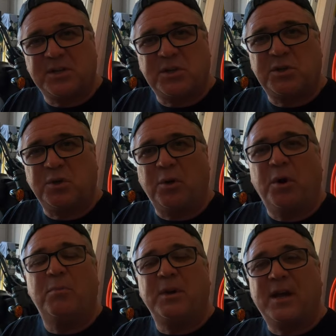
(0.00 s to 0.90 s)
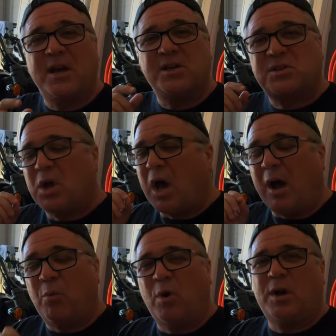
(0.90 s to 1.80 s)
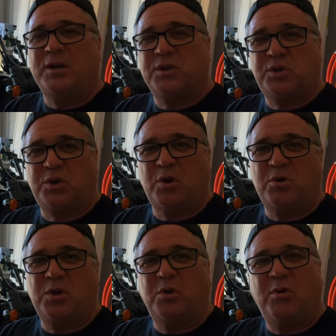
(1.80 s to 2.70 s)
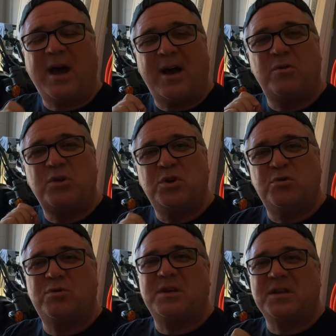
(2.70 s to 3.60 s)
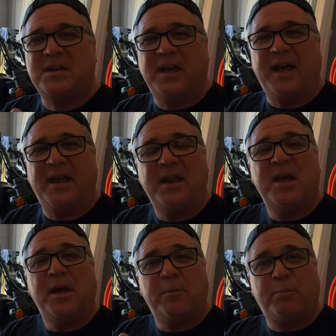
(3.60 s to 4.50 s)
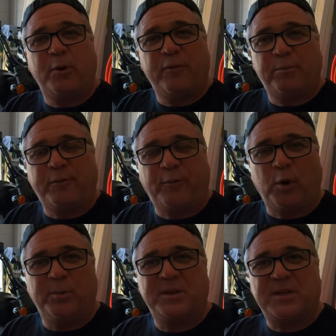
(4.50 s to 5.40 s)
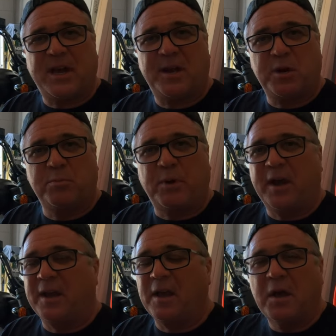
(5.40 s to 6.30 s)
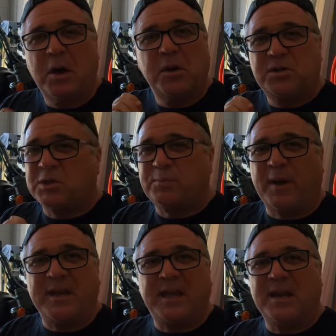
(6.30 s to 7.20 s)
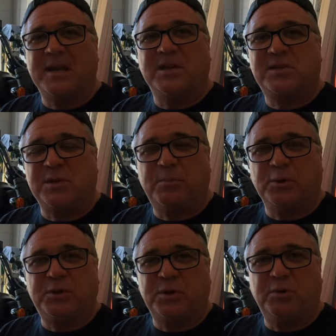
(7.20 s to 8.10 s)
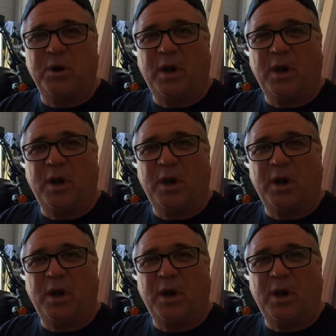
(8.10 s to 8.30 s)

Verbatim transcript: us a tuner because I wanted to show you how you can get improved performance out of your bike just by getting a simple tune